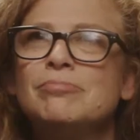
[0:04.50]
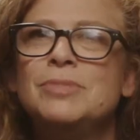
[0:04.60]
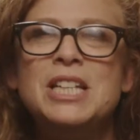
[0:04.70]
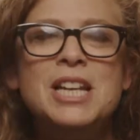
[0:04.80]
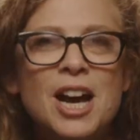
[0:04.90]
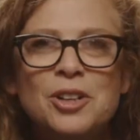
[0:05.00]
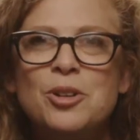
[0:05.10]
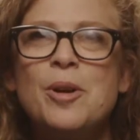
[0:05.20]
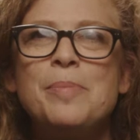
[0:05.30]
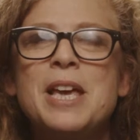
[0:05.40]
Did not
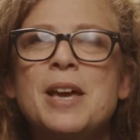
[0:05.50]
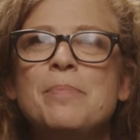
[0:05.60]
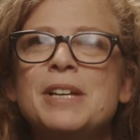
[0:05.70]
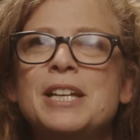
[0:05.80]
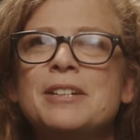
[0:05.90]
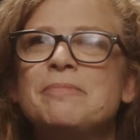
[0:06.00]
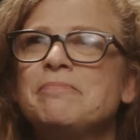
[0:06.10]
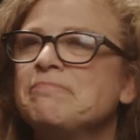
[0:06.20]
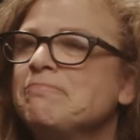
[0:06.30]
grow up camping.